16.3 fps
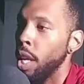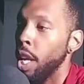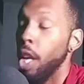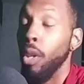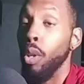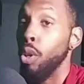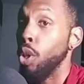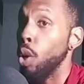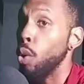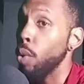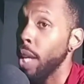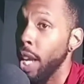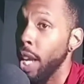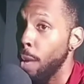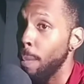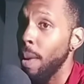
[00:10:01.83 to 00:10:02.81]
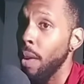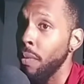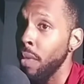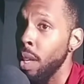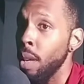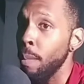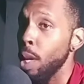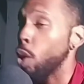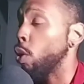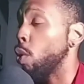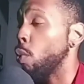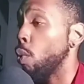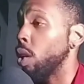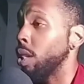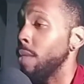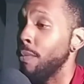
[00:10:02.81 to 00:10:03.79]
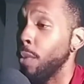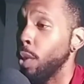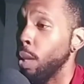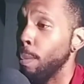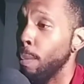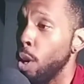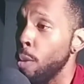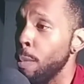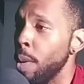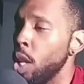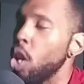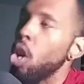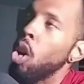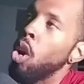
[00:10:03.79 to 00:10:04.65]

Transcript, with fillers: either don't about them and only want them for the moment,